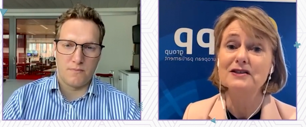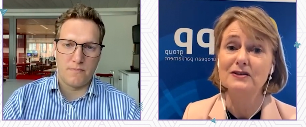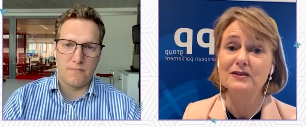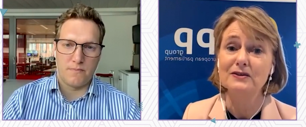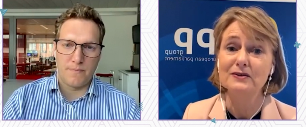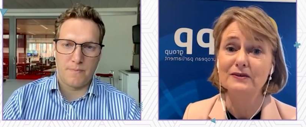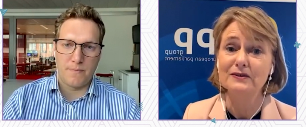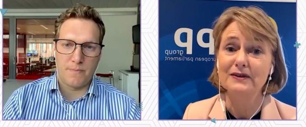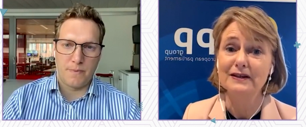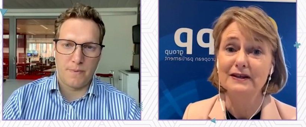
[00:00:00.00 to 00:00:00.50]

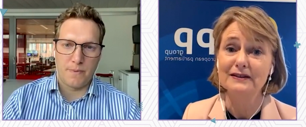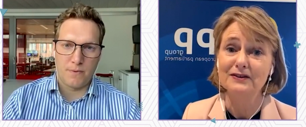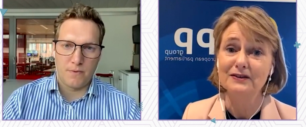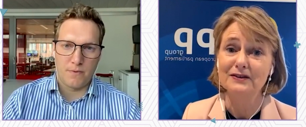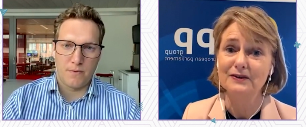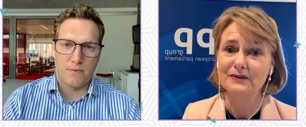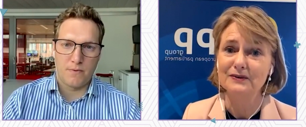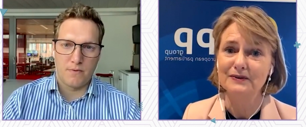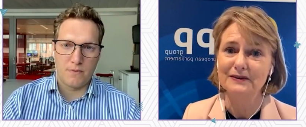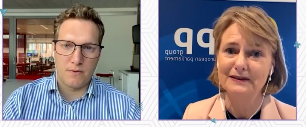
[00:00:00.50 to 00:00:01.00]
Speaker 1: know that, you
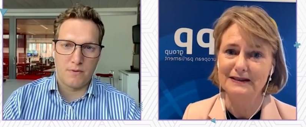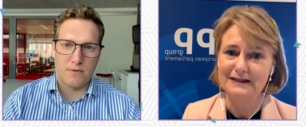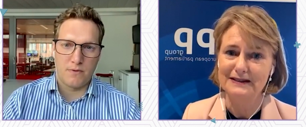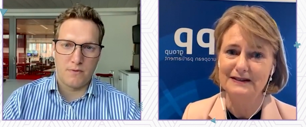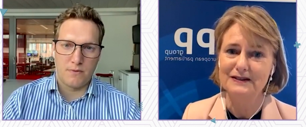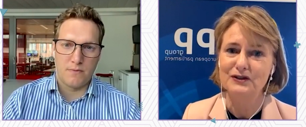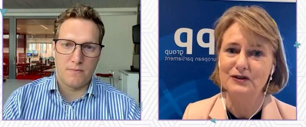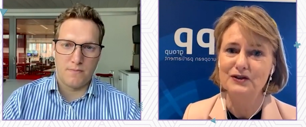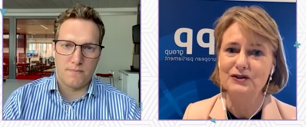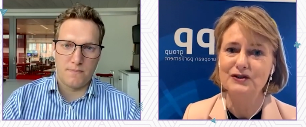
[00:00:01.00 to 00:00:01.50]
know, this is
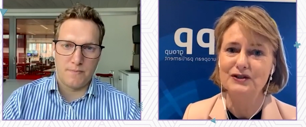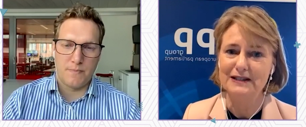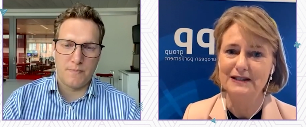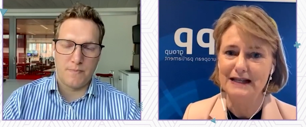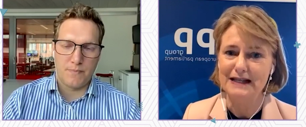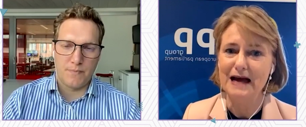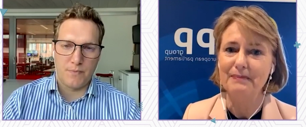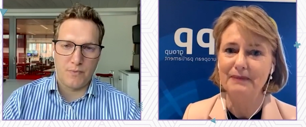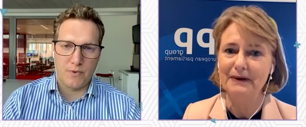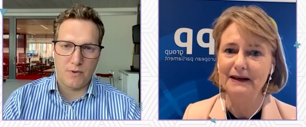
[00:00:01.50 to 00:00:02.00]
good, it's
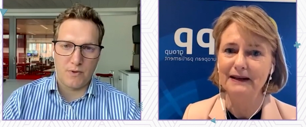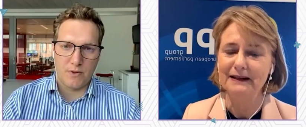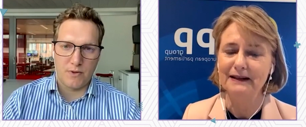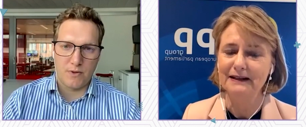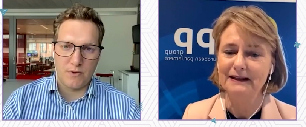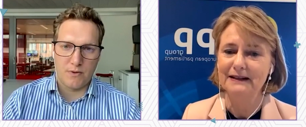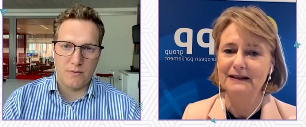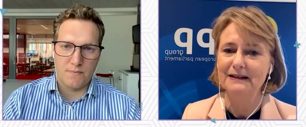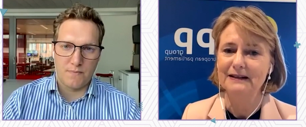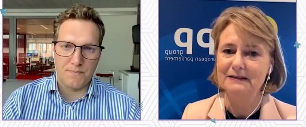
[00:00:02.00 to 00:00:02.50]
happening,
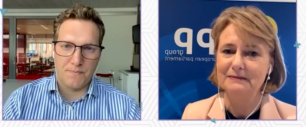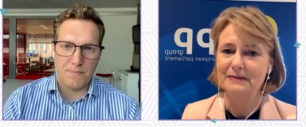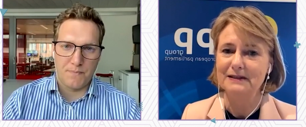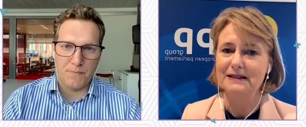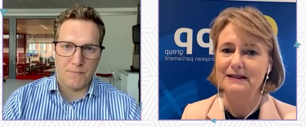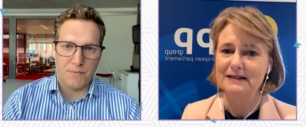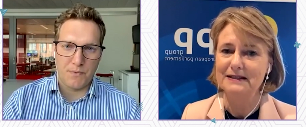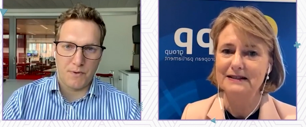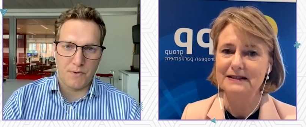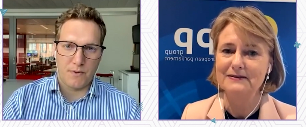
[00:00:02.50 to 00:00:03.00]
but
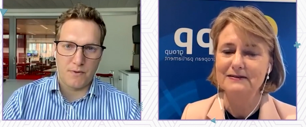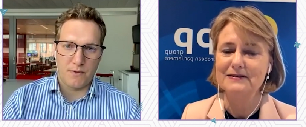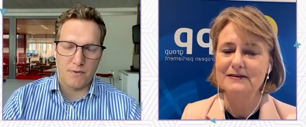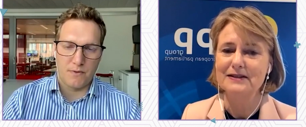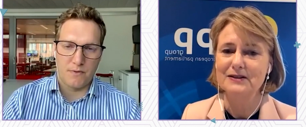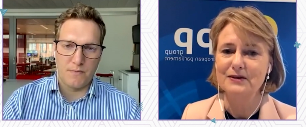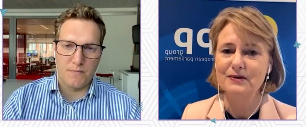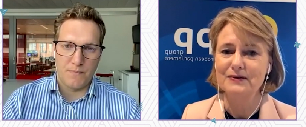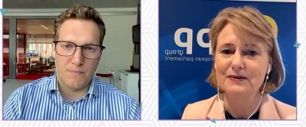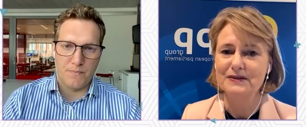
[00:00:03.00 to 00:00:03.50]
that there is
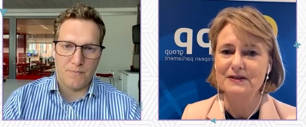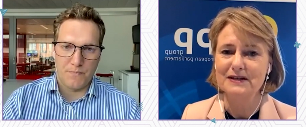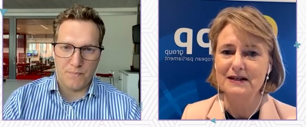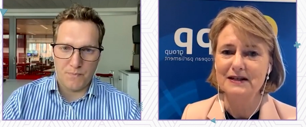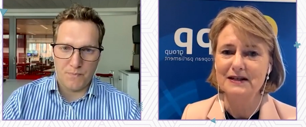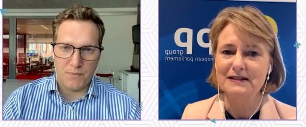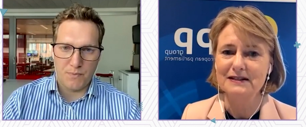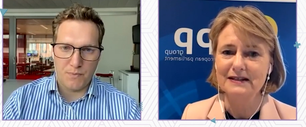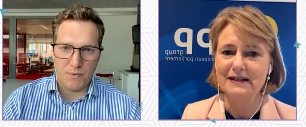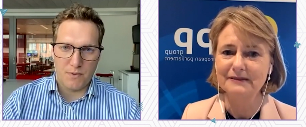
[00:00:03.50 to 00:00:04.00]
an
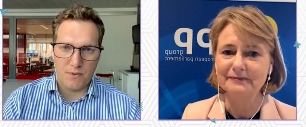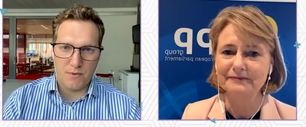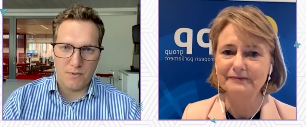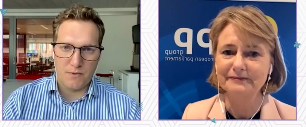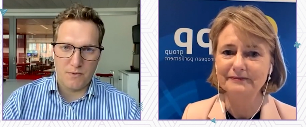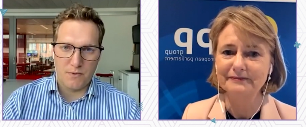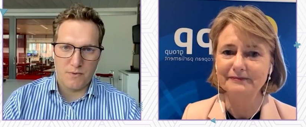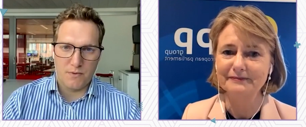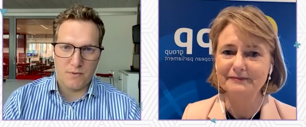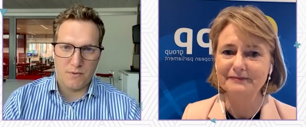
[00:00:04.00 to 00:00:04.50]
oversight there.
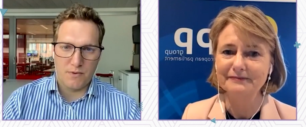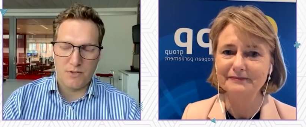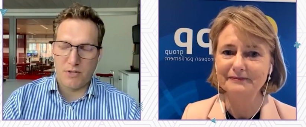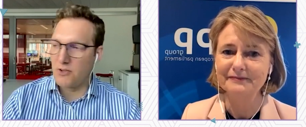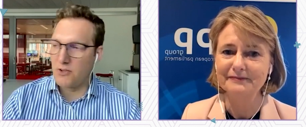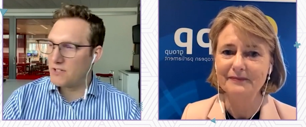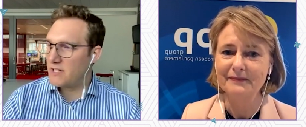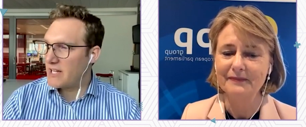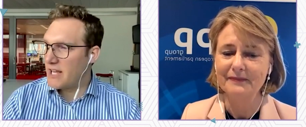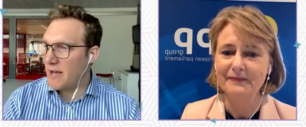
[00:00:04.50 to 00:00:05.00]

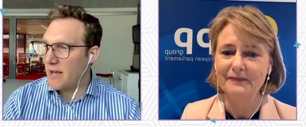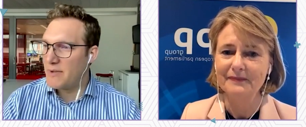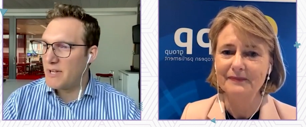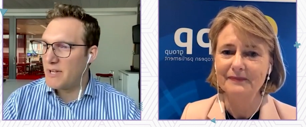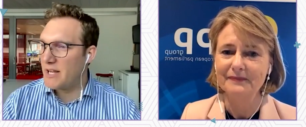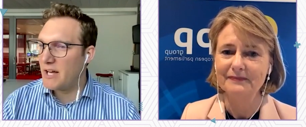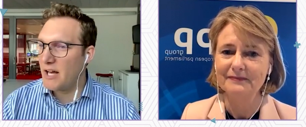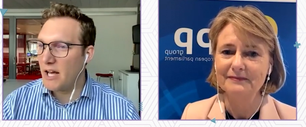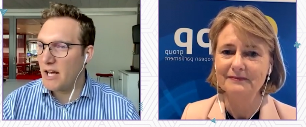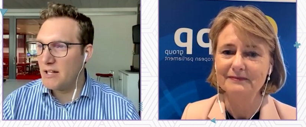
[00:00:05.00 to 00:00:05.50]
Speaker 2: Totally. I
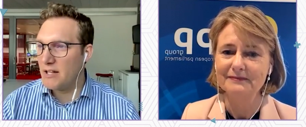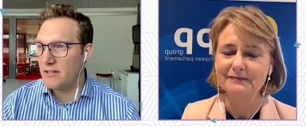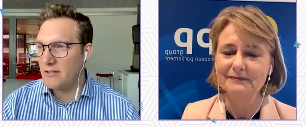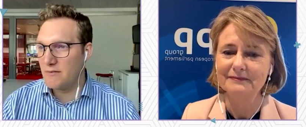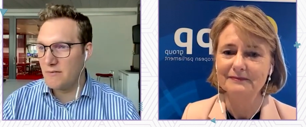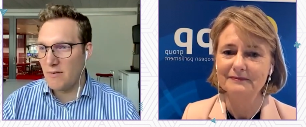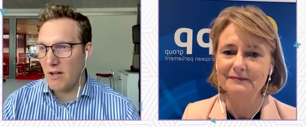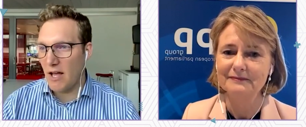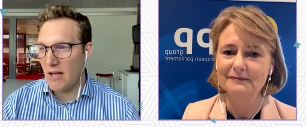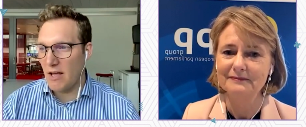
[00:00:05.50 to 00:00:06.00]
mean,
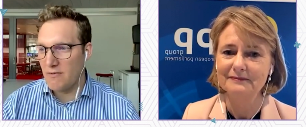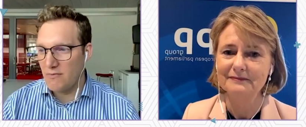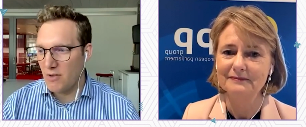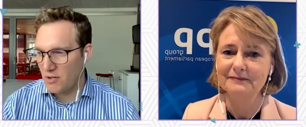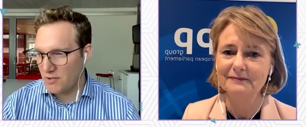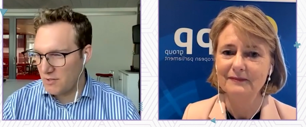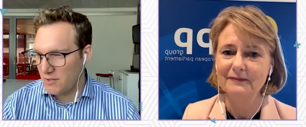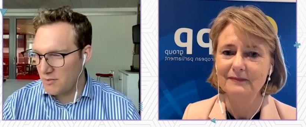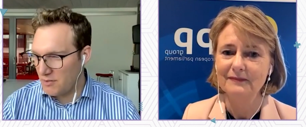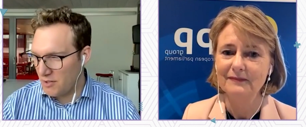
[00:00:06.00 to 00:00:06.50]

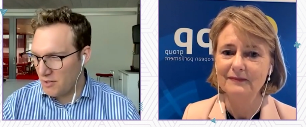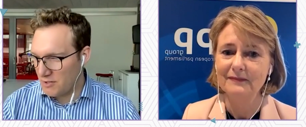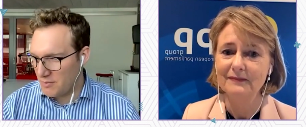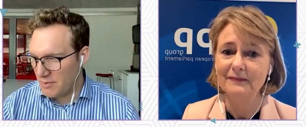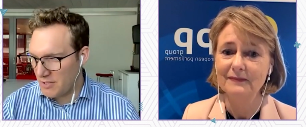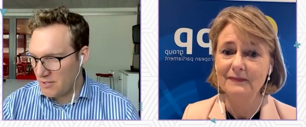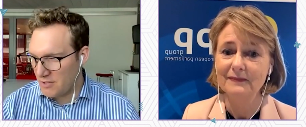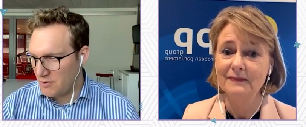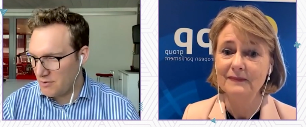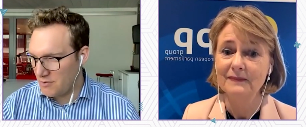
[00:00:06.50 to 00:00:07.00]
not to, not to
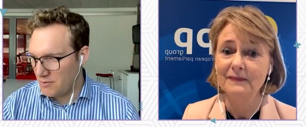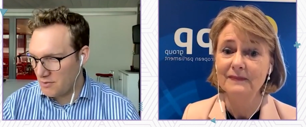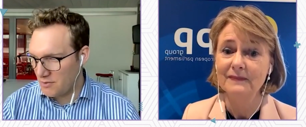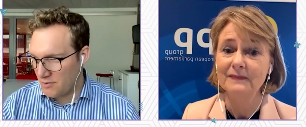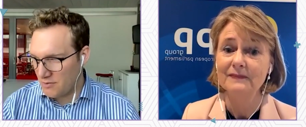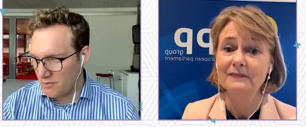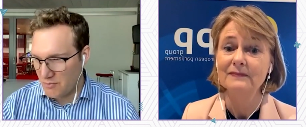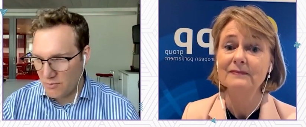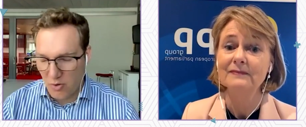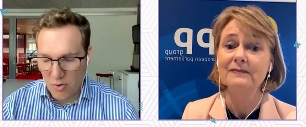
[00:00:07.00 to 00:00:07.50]
be too sort
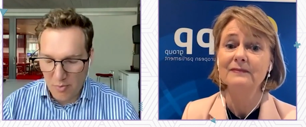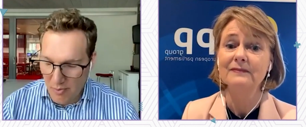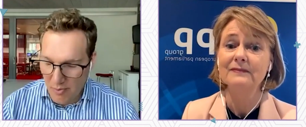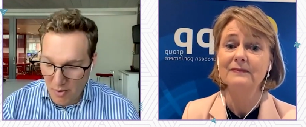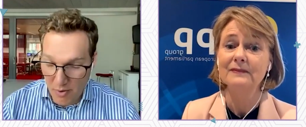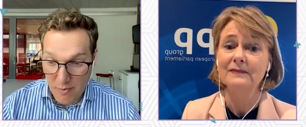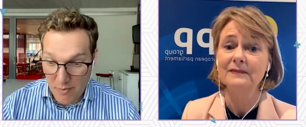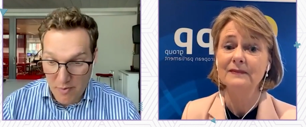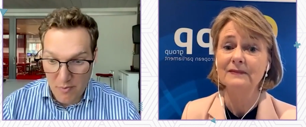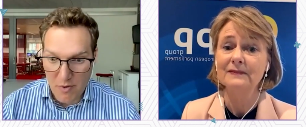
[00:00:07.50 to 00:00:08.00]
of morbid, but I
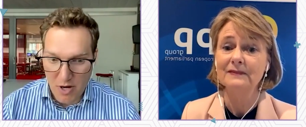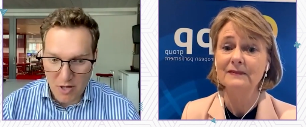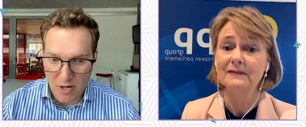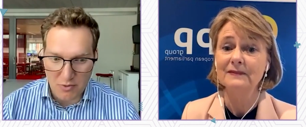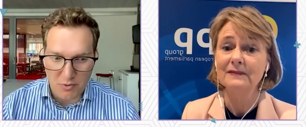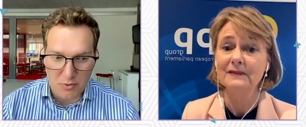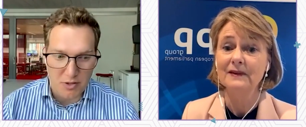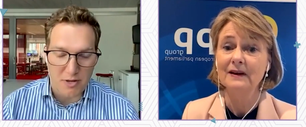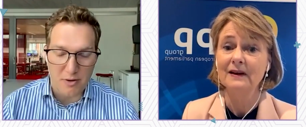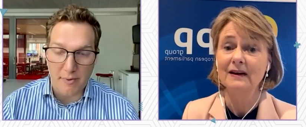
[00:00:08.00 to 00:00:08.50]
mean, we are
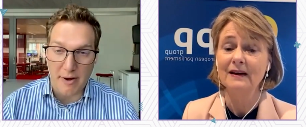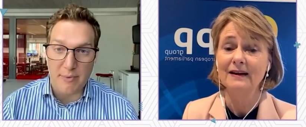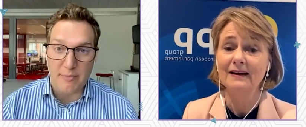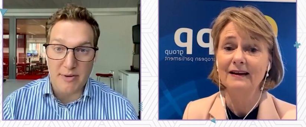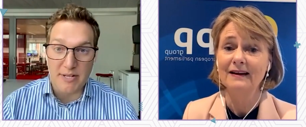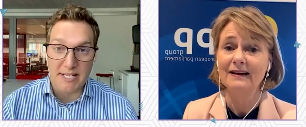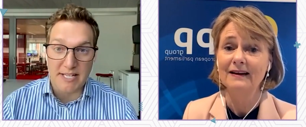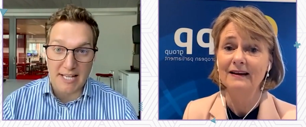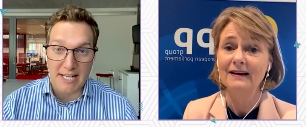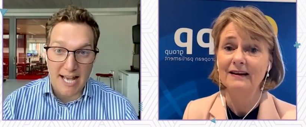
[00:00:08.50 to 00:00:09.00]
talking about
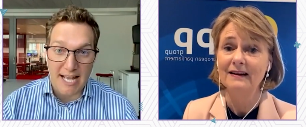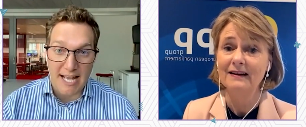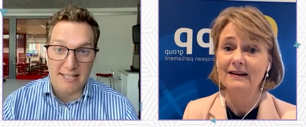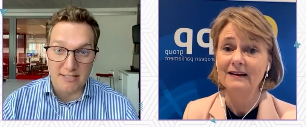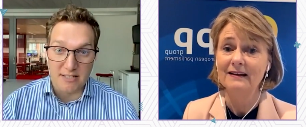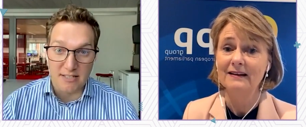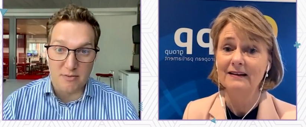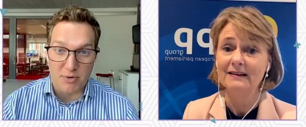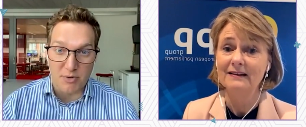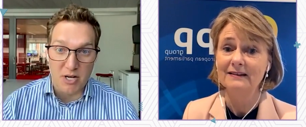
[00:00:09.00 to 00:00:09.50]
beating
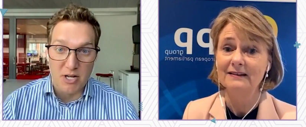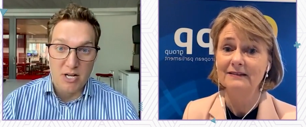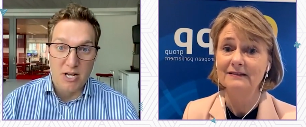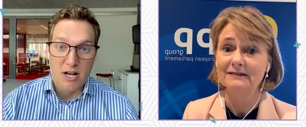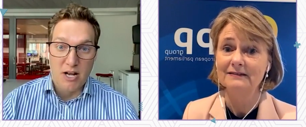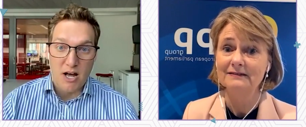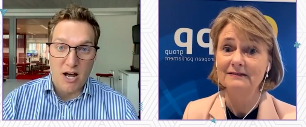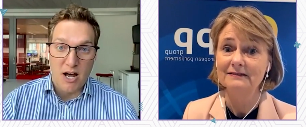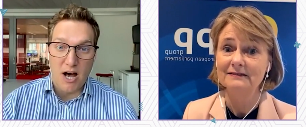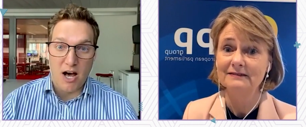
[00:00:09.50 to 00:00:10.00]
cancer, but
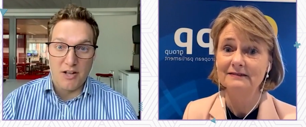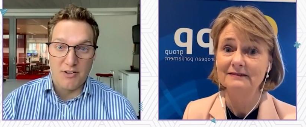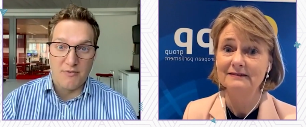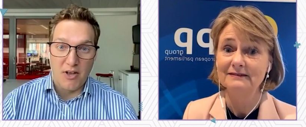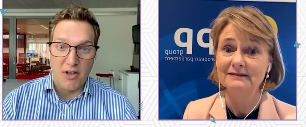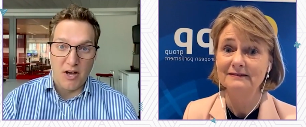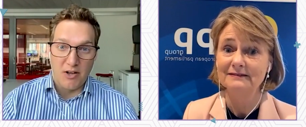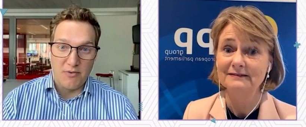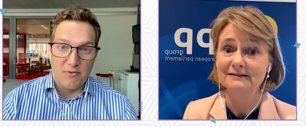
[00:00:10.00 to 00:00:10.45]
a, a,